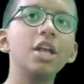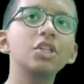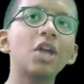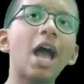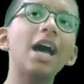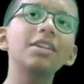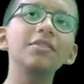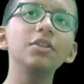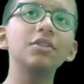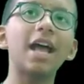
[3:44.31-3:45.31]
So how do we
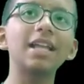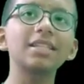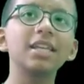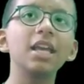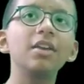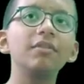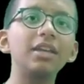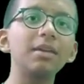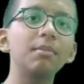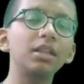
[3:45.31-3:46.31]
do that?
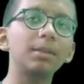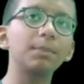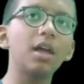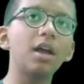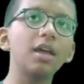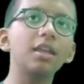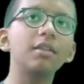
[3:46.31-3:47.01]
We multiply